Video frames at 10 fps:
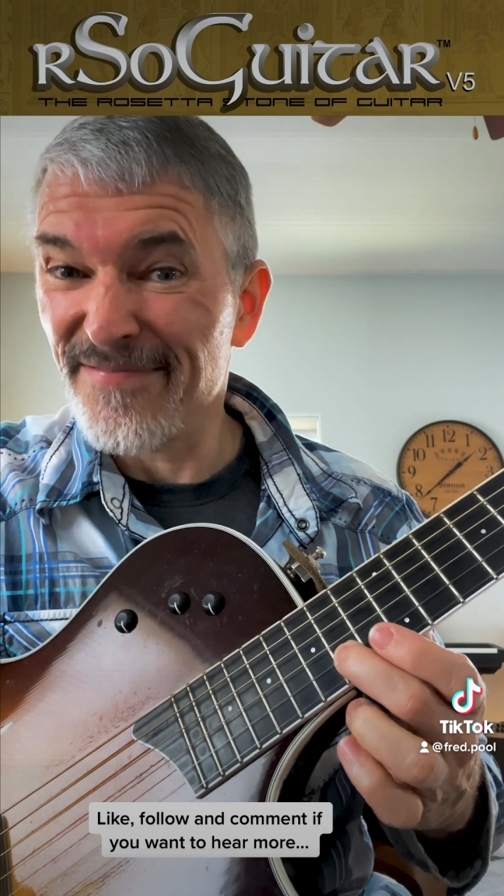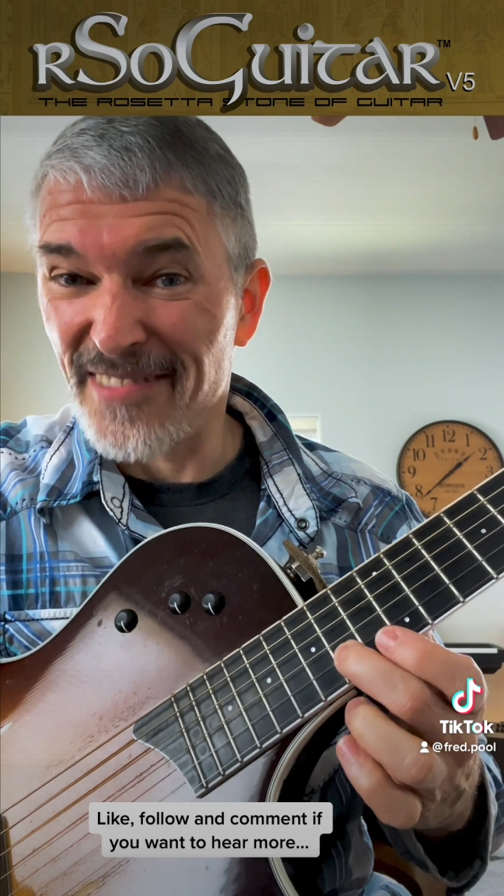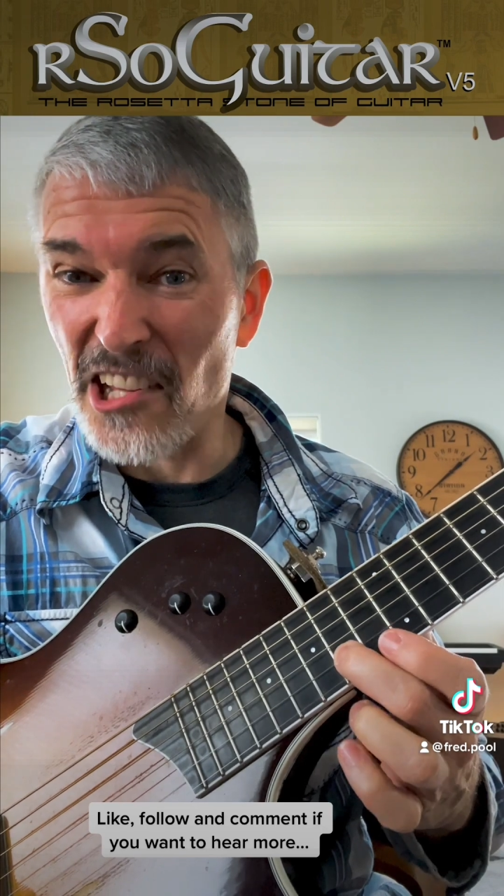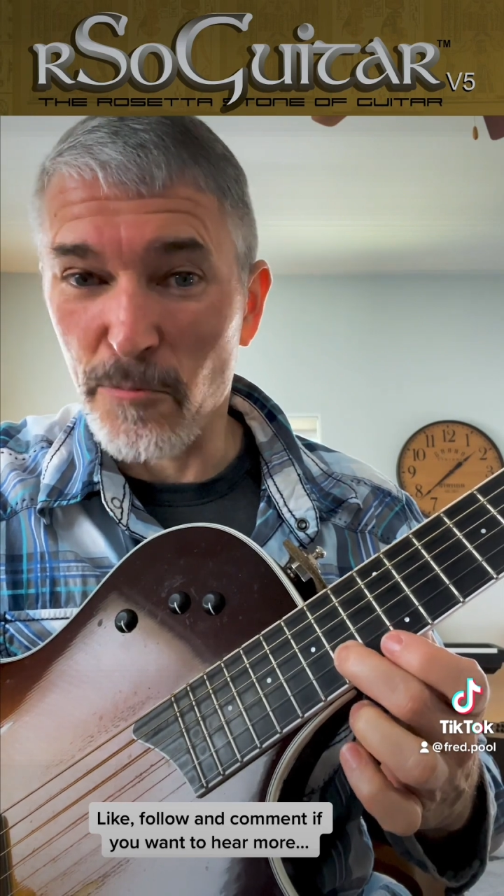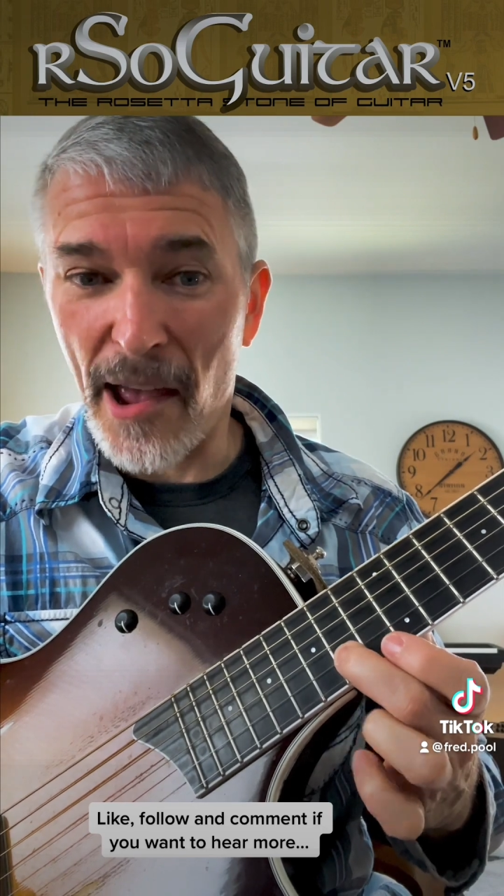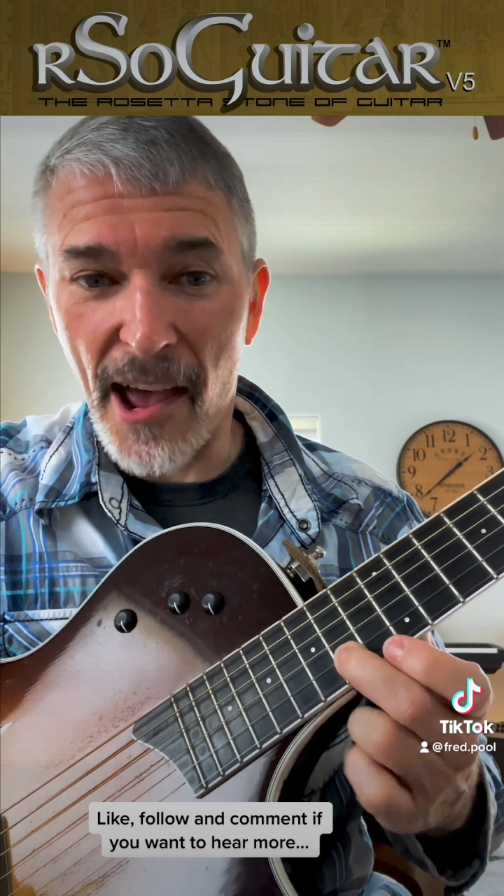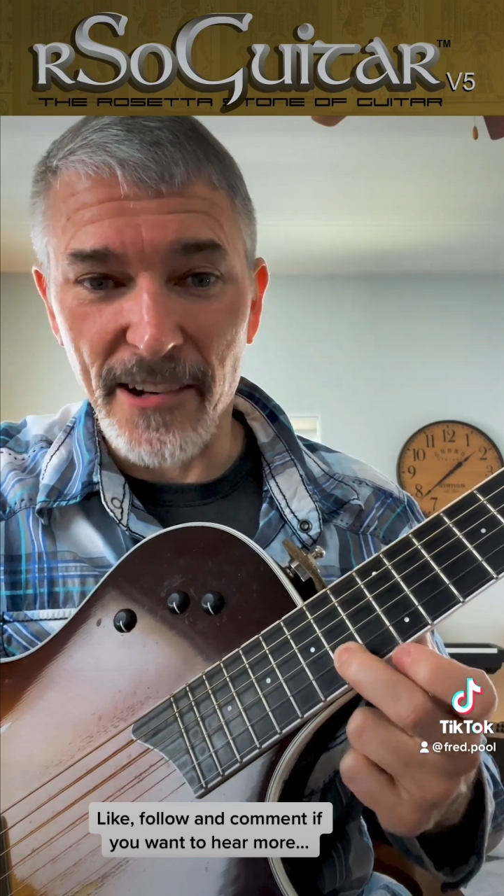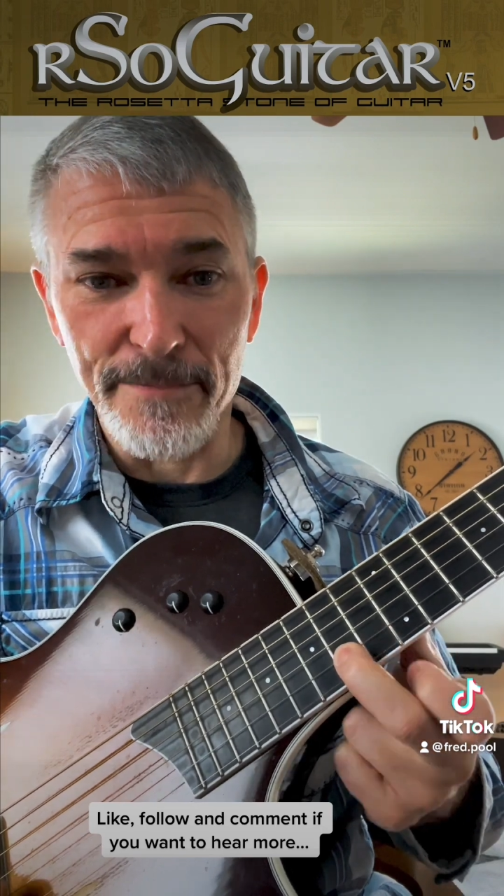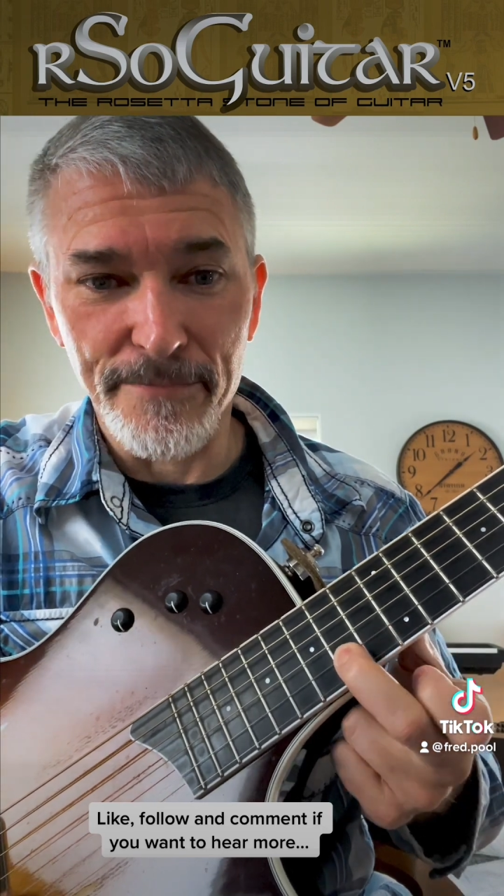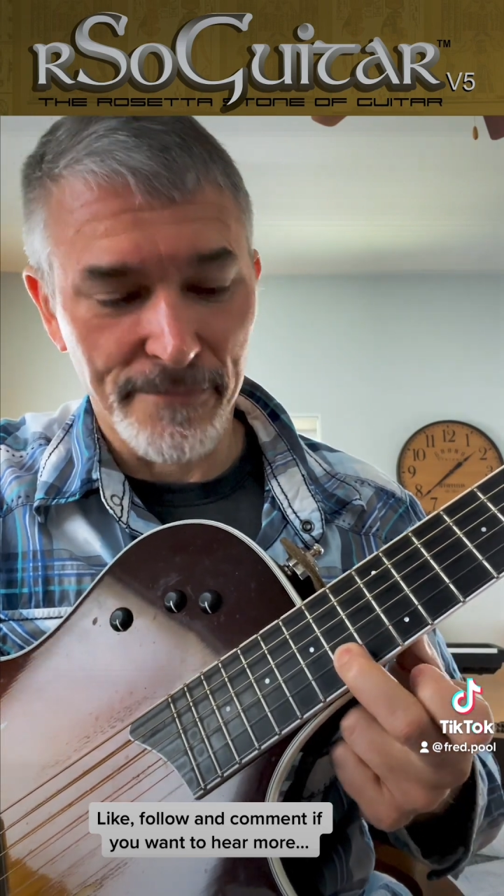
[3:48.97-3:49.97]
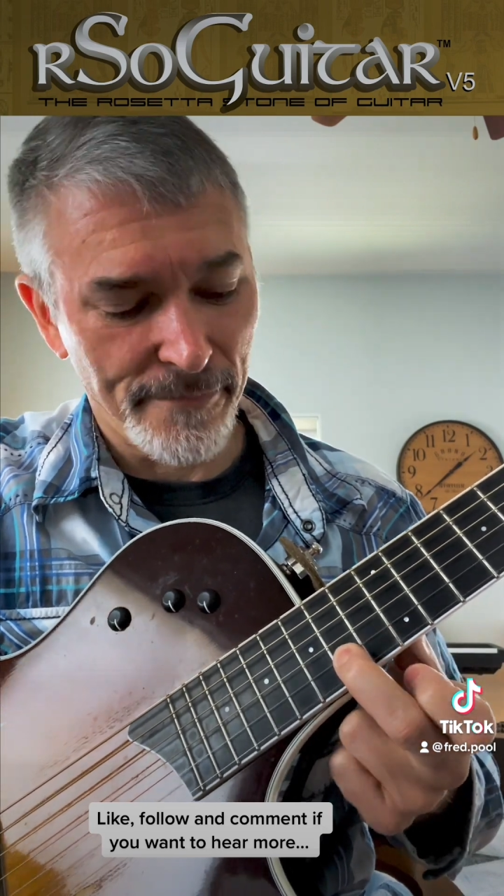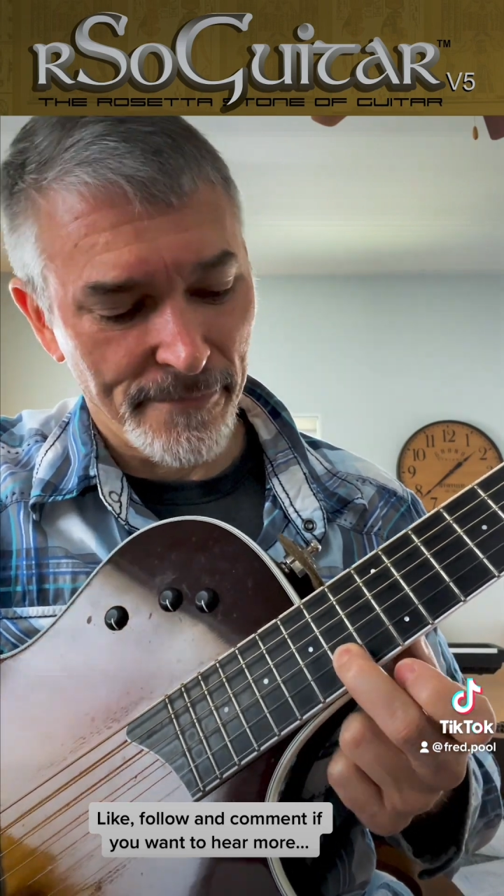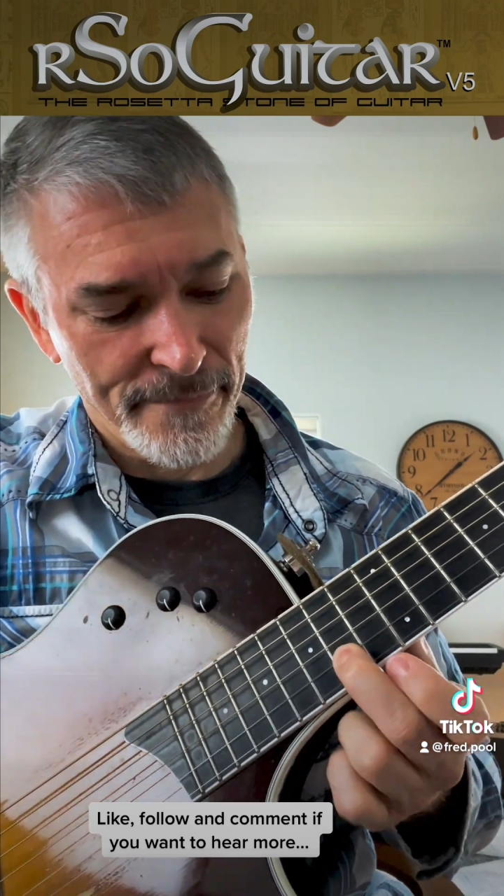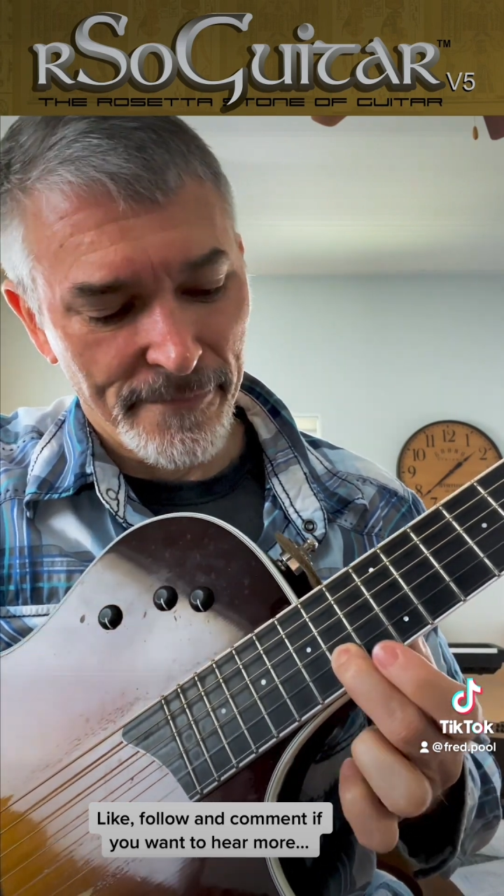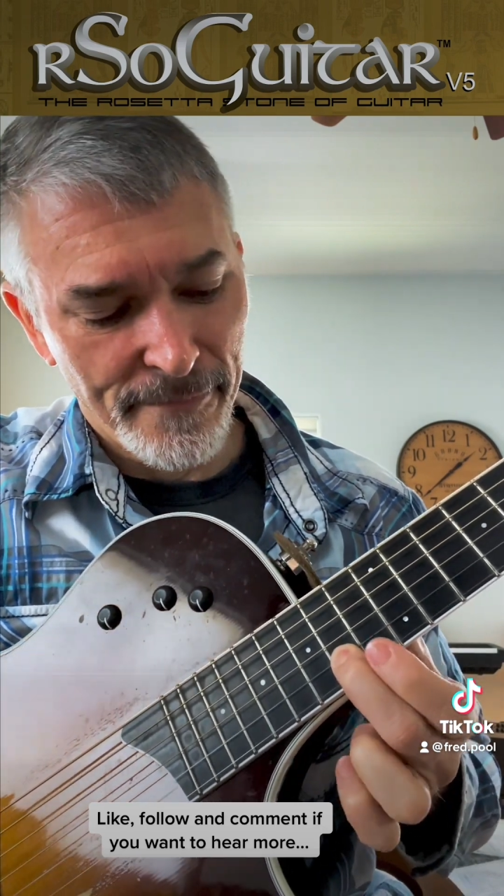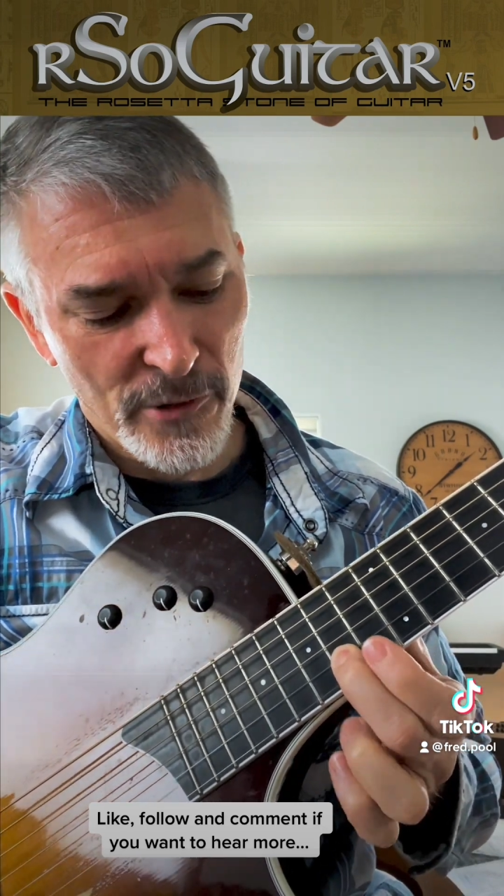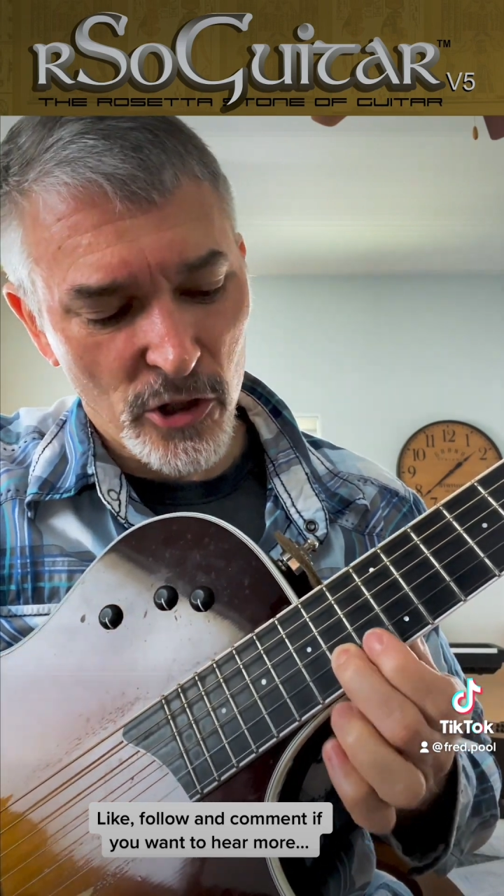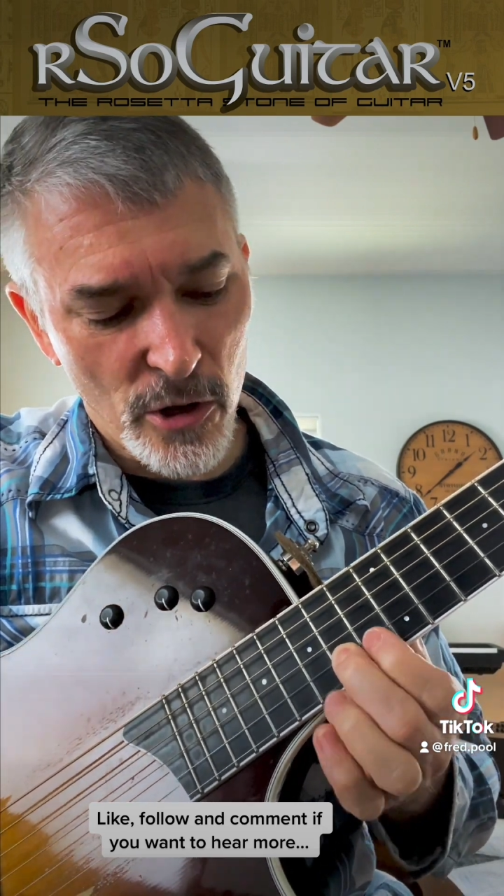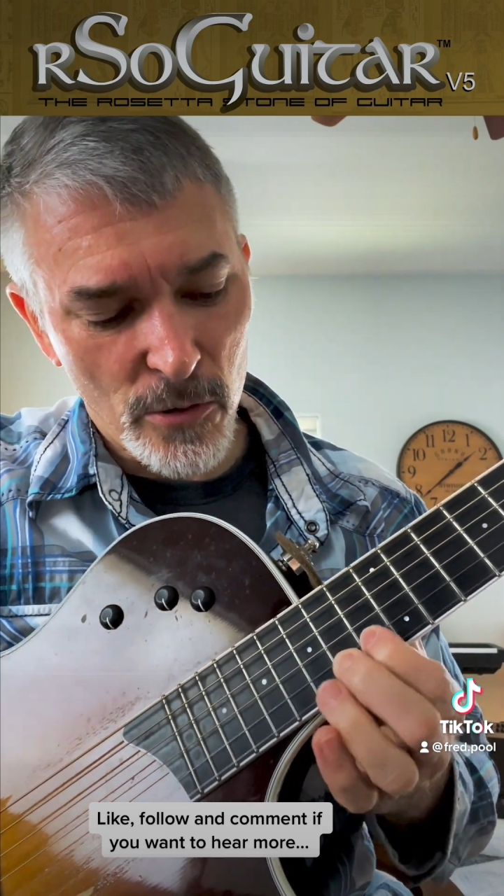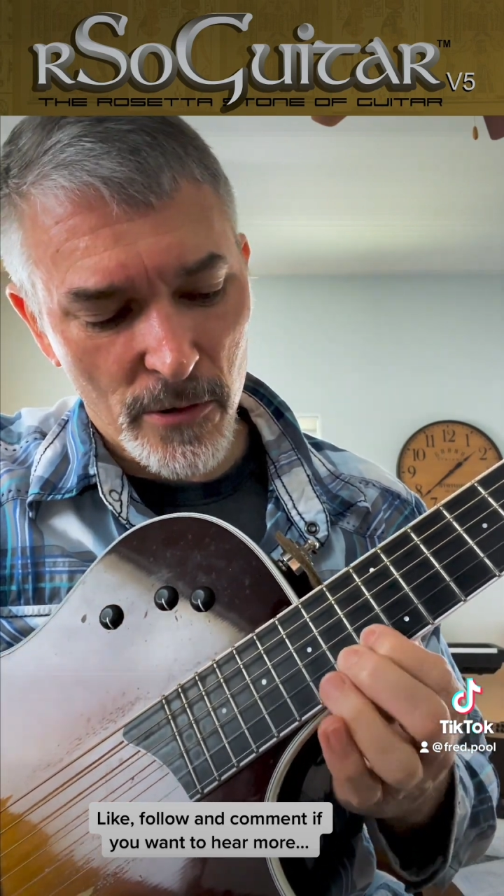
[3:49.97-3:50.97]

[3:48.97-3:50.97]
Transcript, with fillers: That's bad. So